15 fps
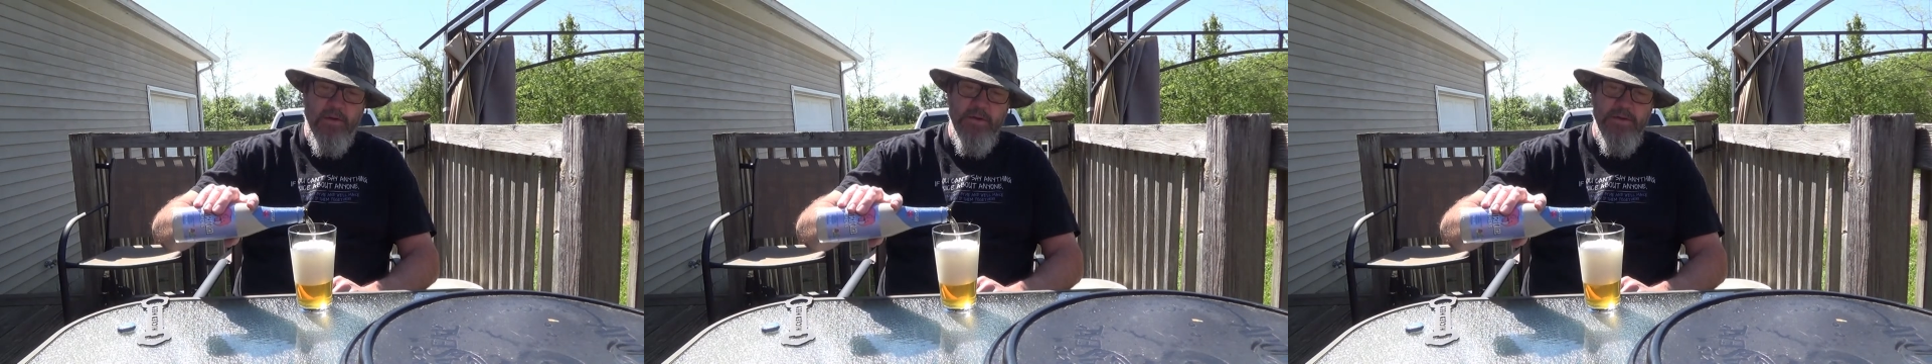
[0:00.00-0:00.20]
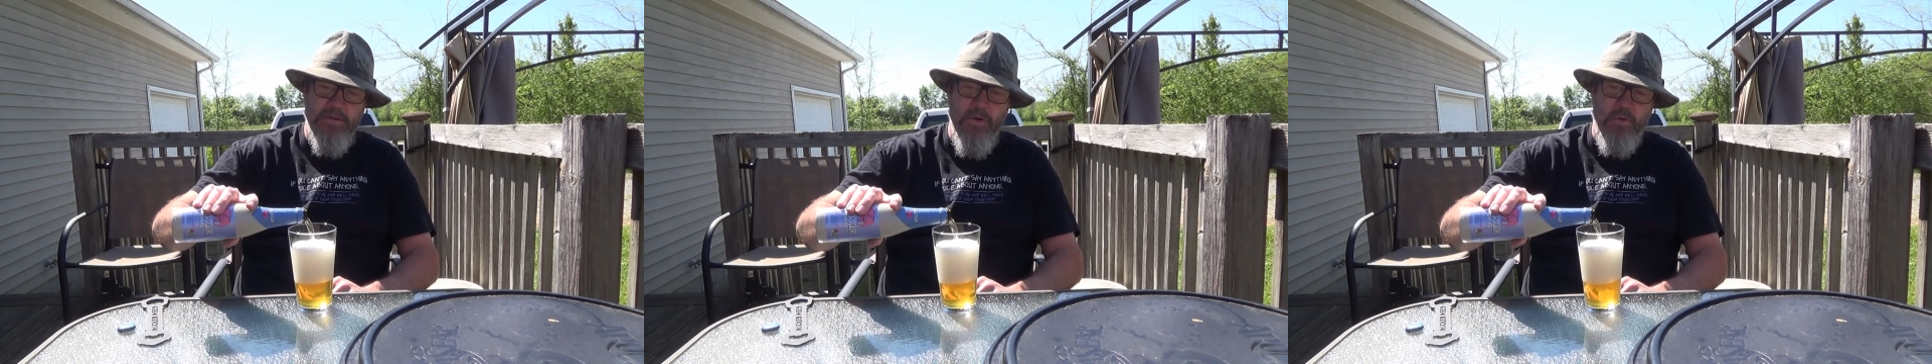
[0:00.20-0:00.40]

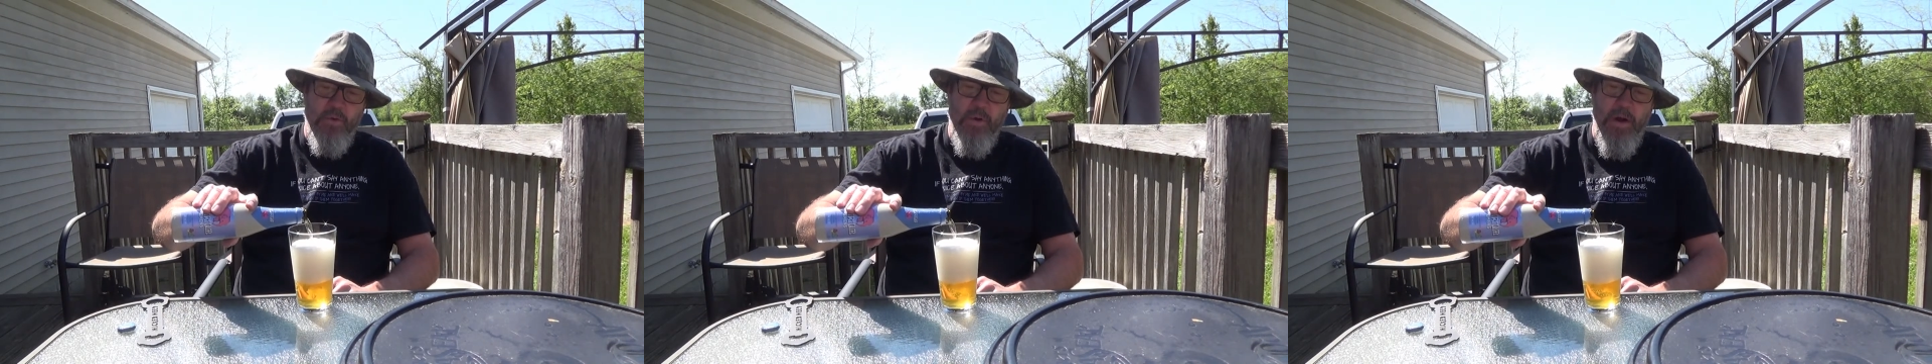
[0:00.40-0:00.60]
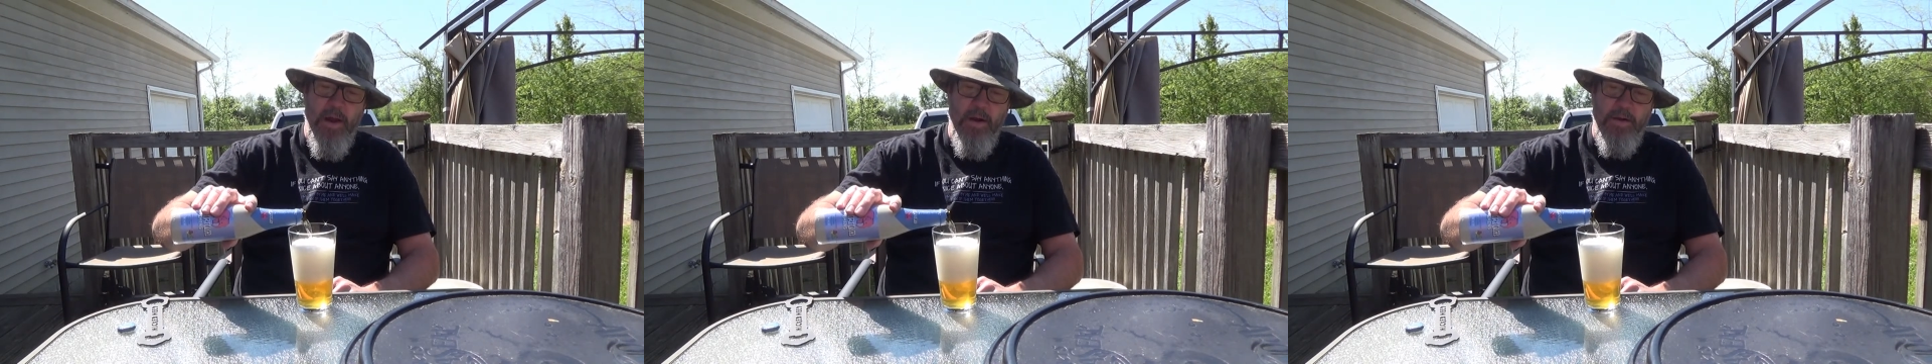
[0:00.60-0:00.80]
it's going
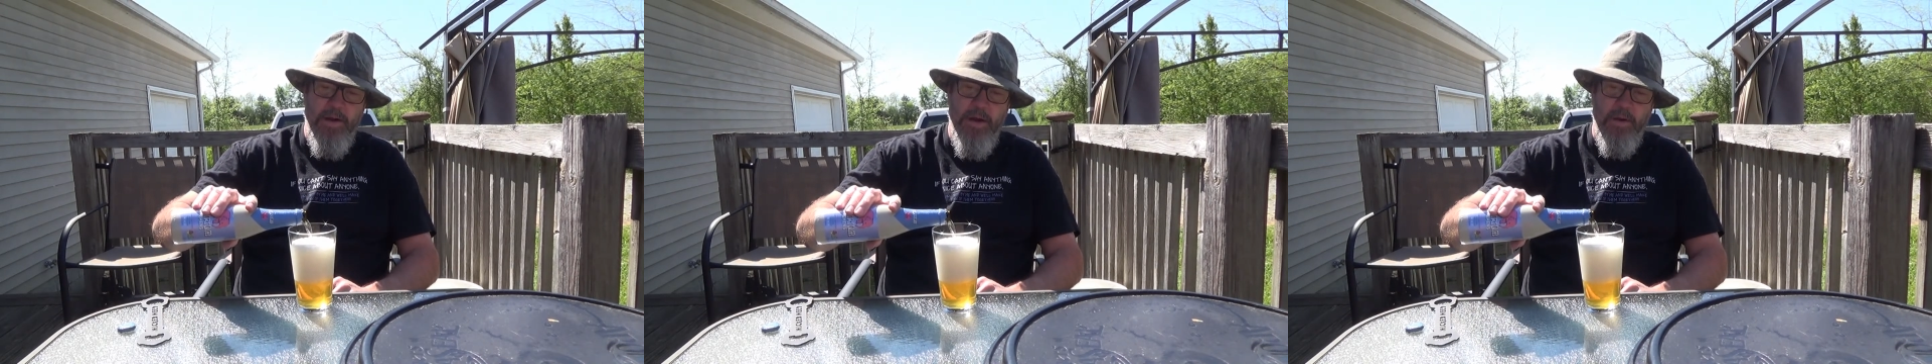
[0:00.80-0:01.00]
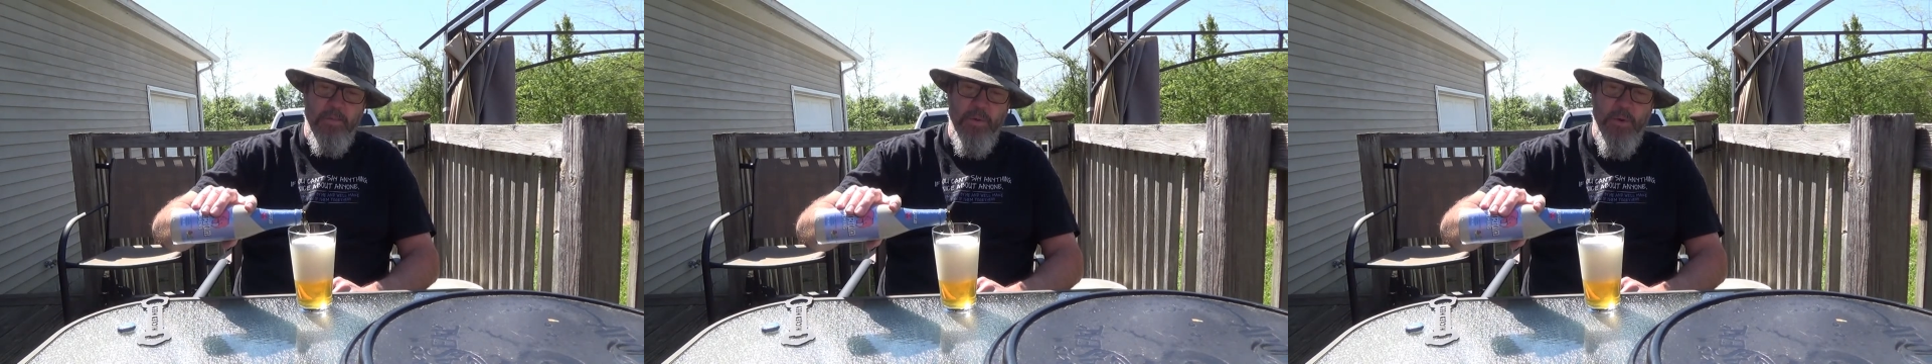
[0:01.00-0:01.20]
to cloud
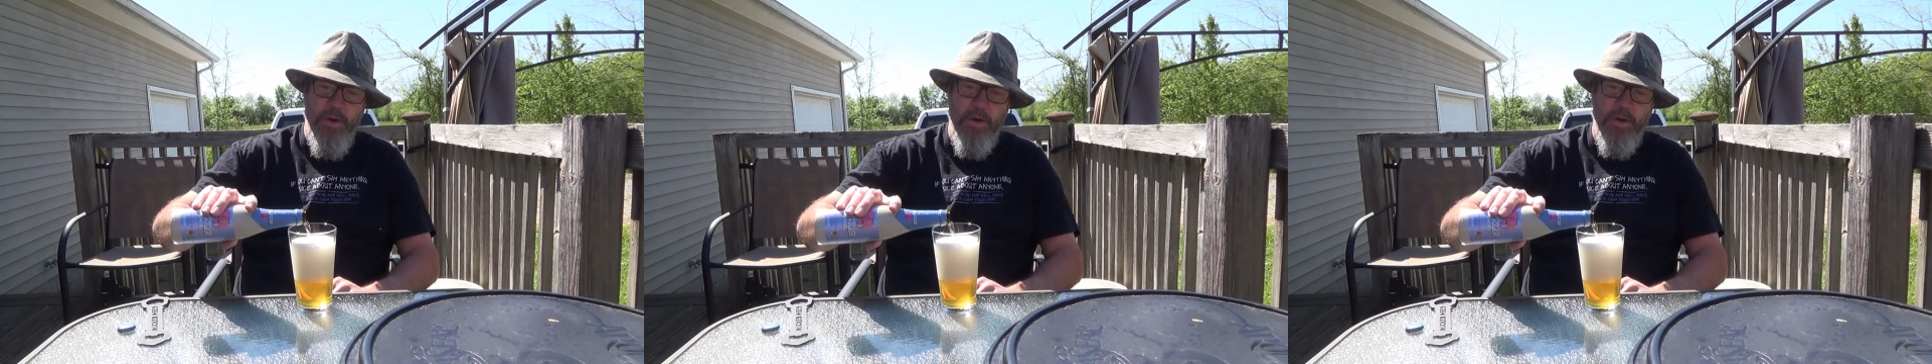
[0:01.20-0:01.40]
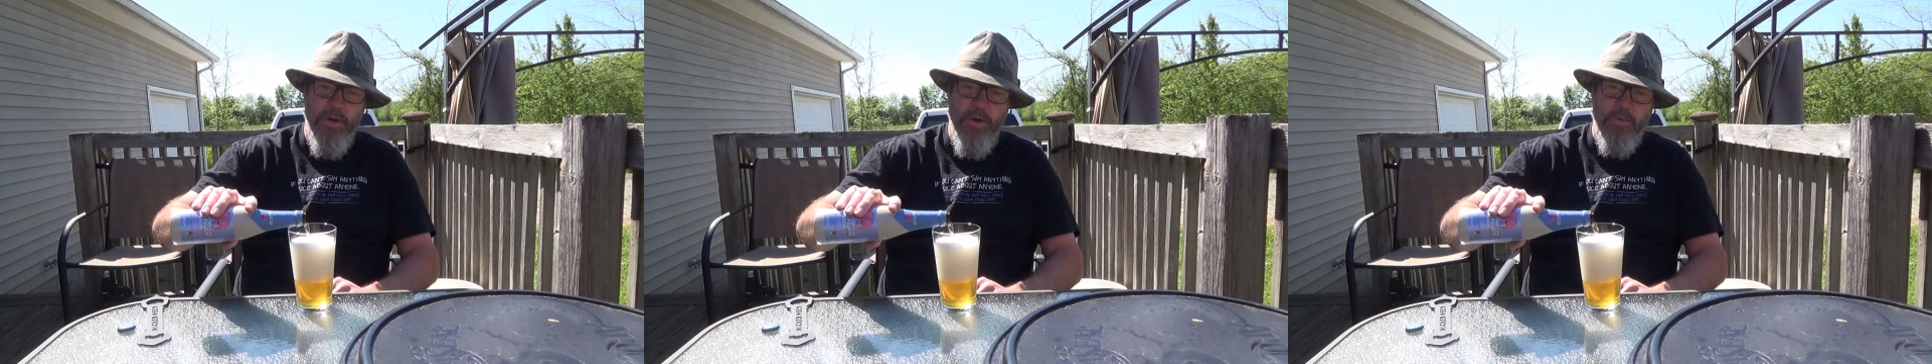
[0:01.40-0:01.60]
it up pretty
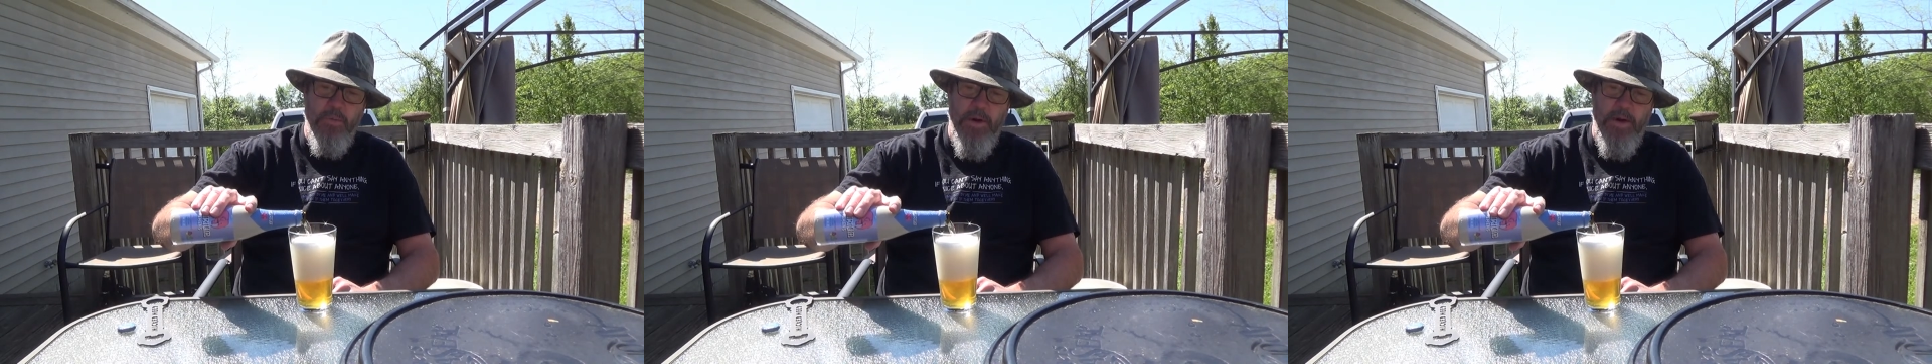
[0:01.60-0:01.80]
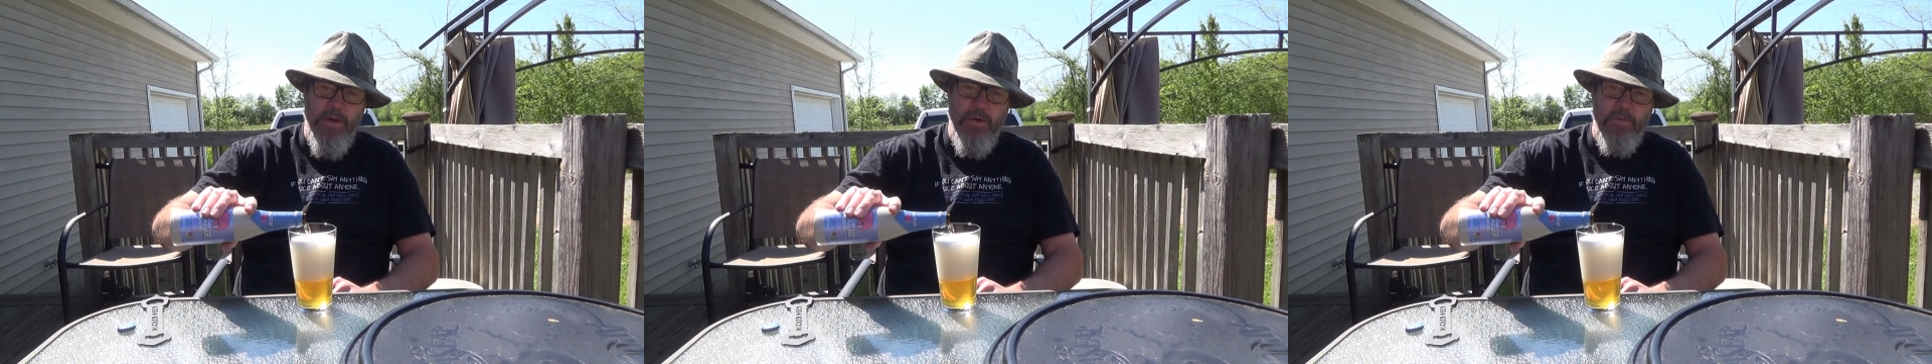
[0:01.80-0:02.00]
good
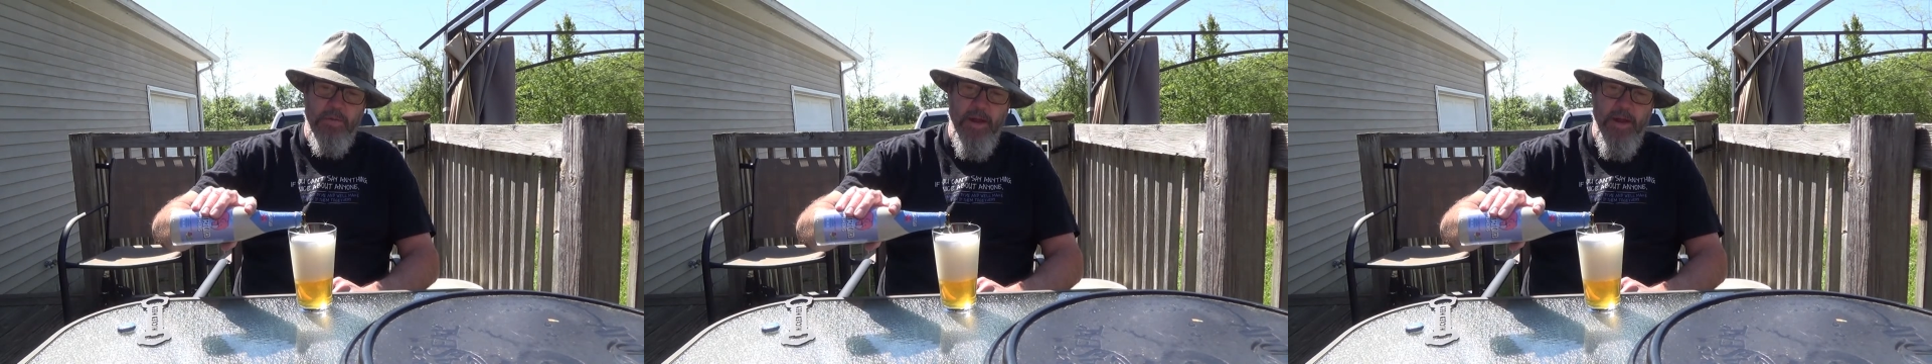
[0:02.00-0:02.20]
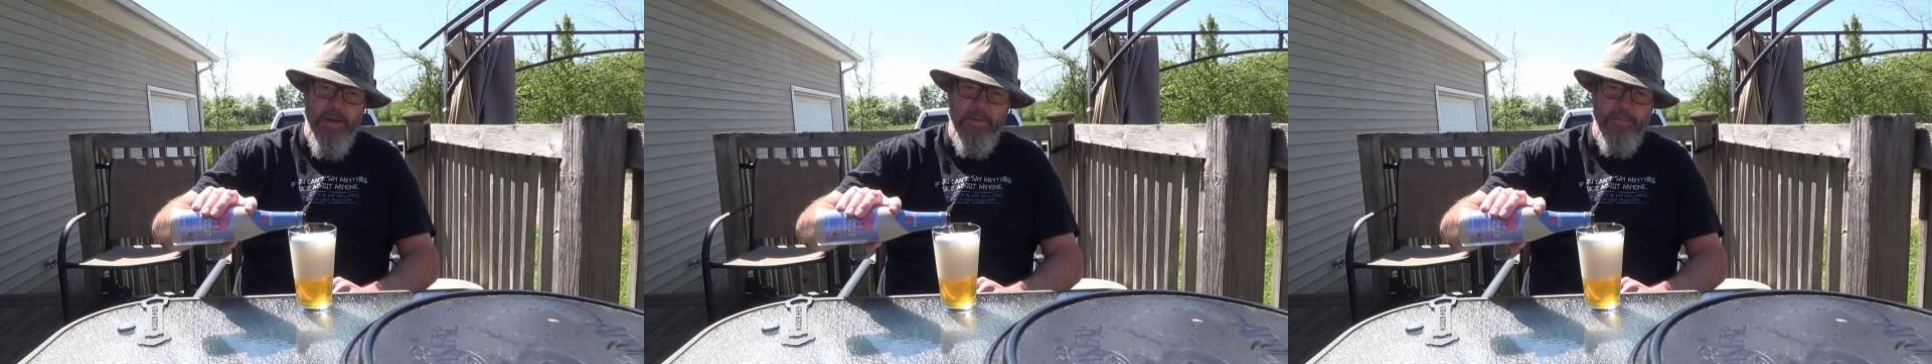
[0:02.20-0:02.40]
when I do
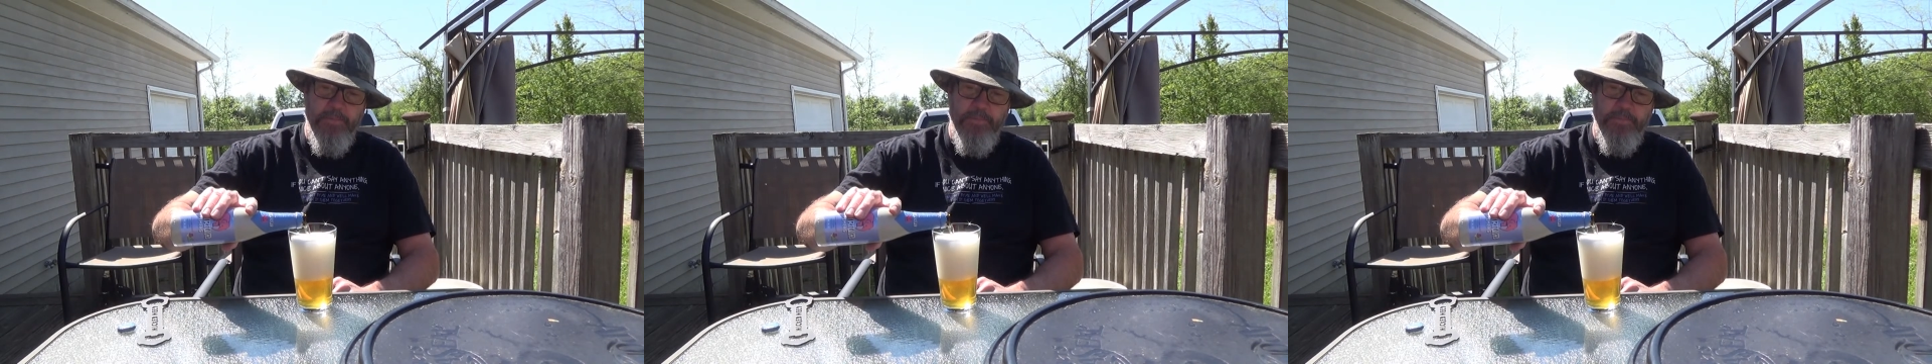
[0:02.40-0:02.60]
that.